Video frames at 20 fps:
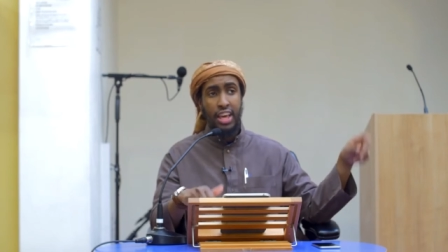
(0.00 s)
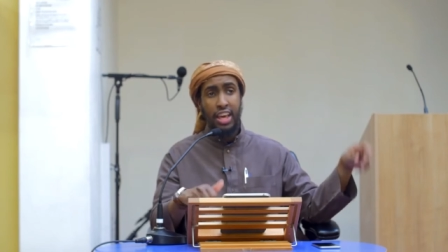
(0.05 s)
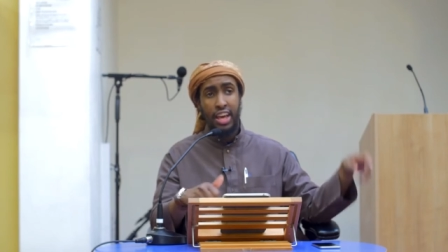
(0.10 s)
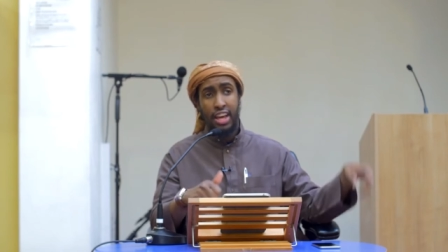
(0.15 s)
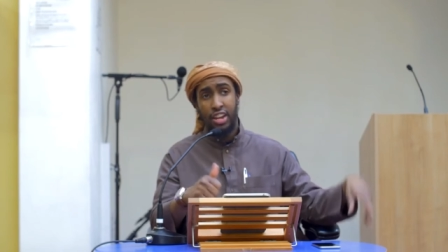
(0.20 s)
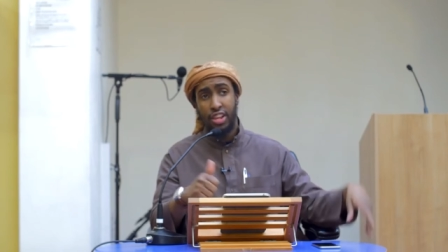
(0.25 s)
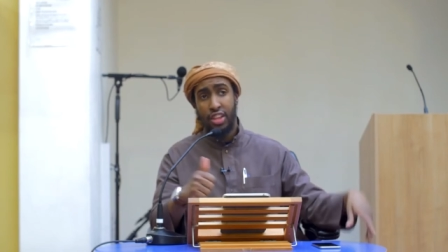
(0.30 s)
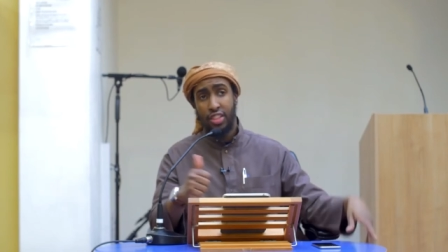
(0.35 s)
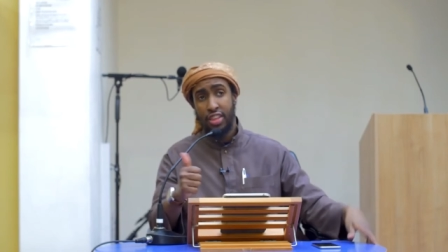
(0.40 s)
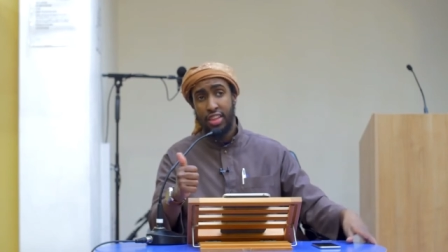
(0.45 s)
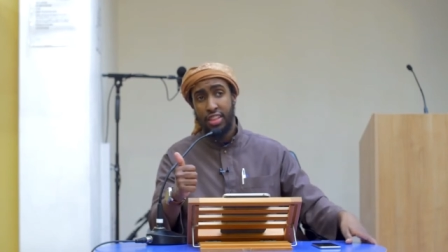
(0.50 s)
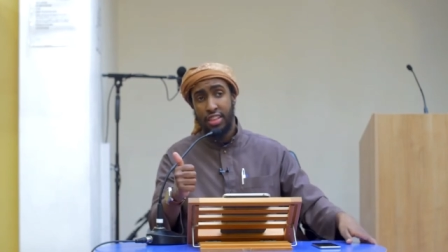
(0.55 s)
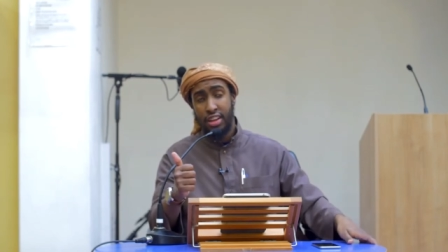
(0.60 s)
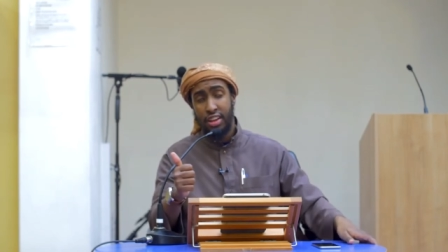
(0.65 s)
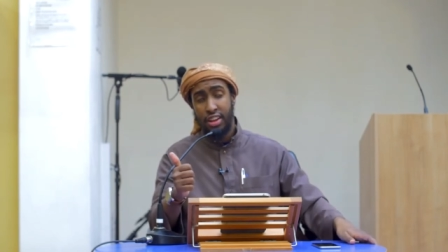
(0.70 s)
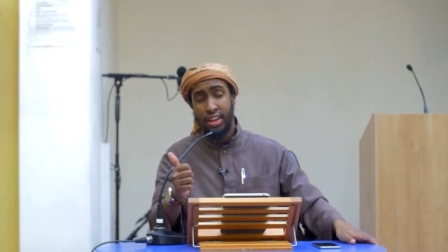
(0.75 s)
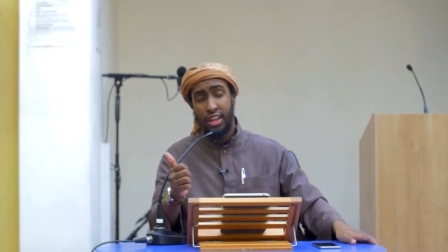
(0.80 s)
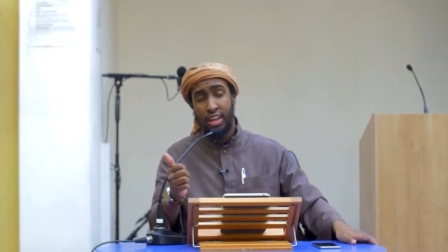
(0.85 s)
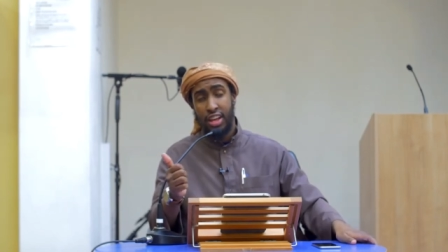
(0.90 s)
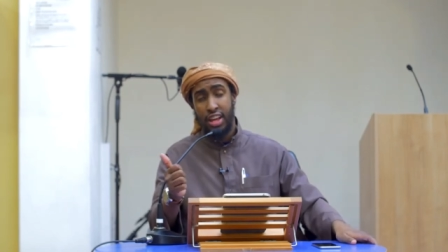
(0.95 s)
And, the other,
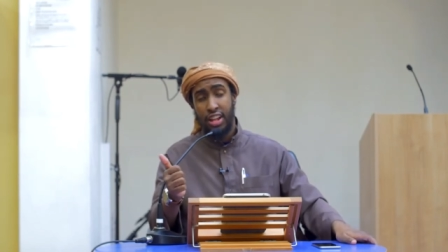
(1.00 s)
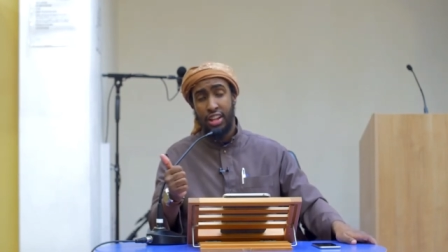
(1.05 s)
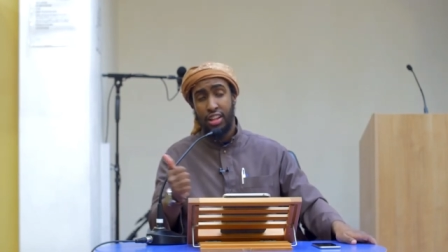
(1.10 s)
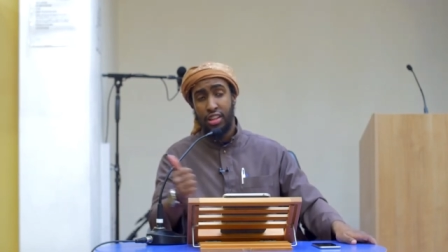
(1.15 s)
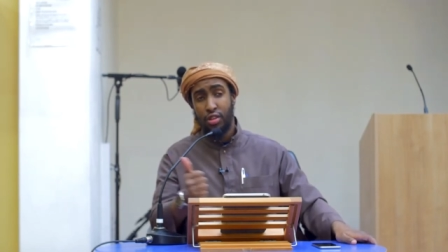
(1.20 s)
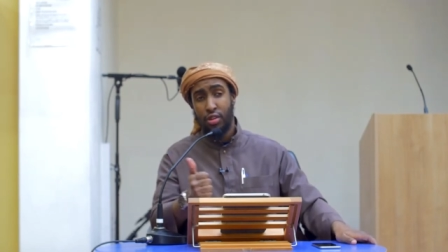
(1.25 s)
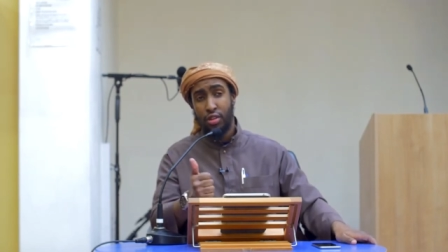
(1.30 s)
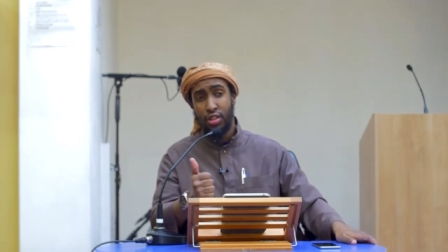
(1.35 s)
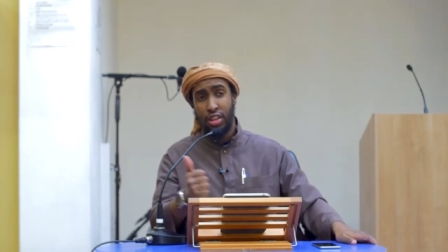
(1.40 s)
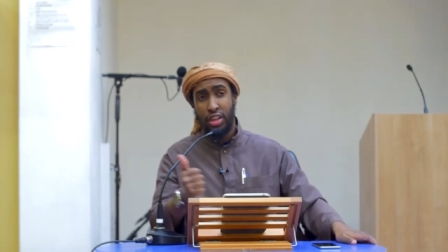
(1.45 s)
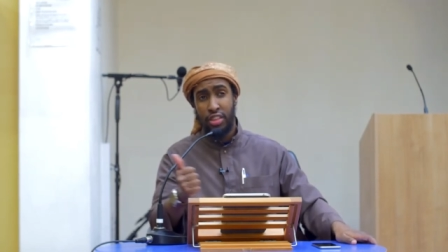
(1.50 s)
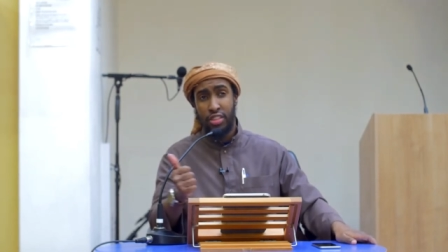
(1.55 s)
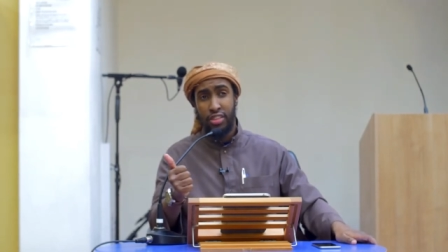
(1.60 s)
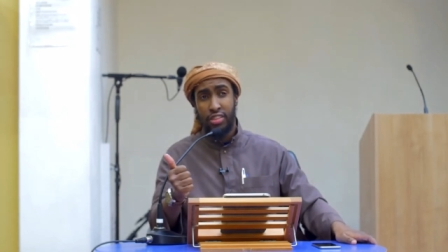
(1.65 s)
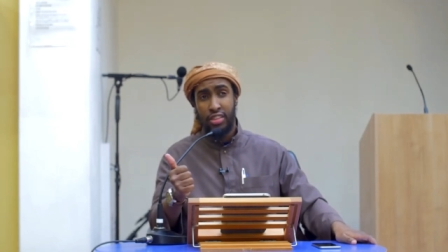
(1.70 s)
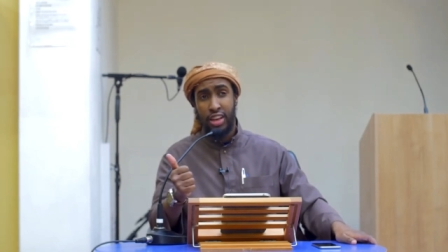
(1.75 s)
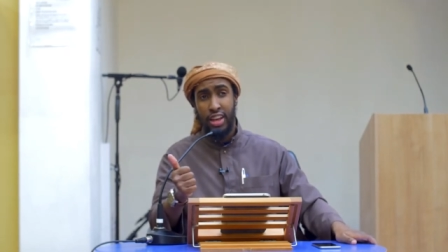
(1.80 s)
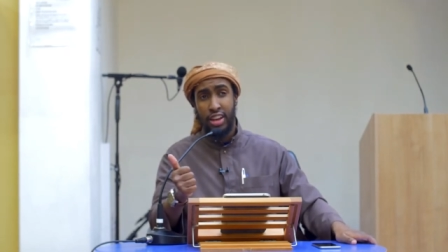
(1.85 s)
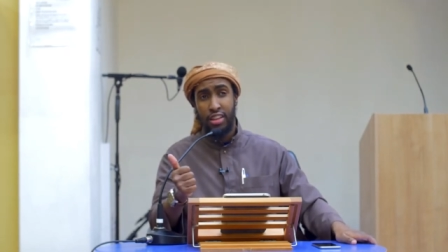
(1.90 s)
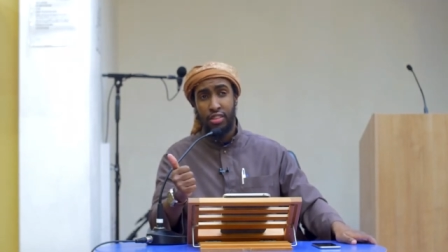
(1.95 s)
on the, and on the other
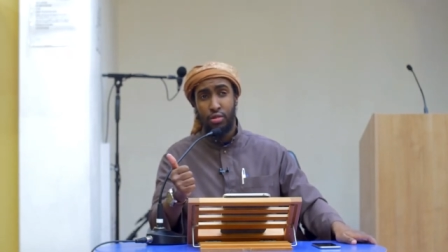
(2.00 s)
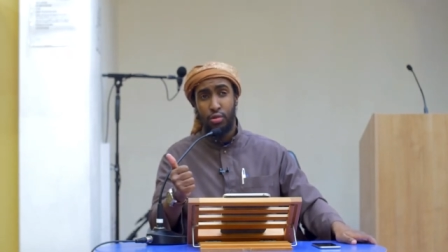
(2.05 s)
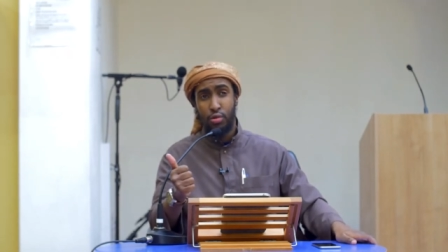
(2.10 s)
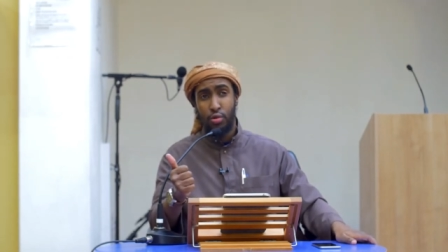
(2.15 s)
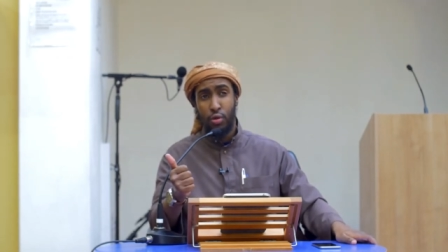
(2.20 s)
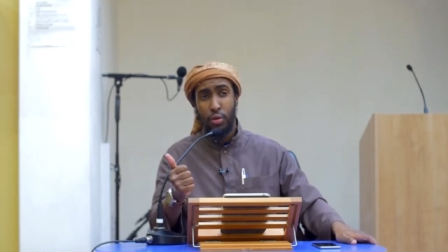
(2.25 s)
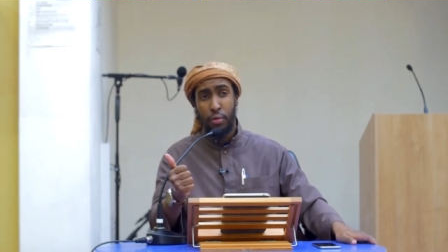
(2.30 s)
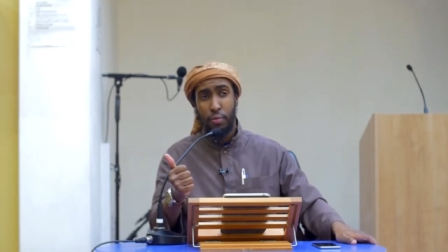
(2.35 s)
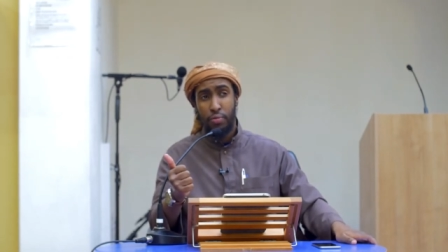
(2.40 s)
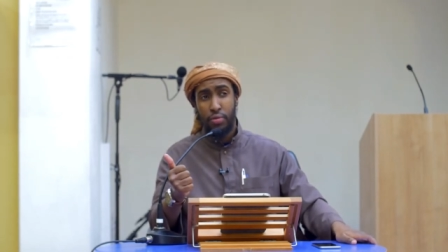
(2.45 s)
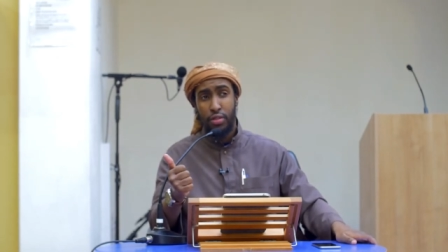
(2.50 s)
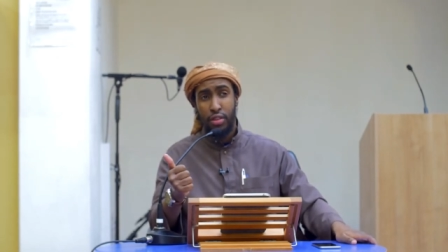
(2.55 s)
side is who?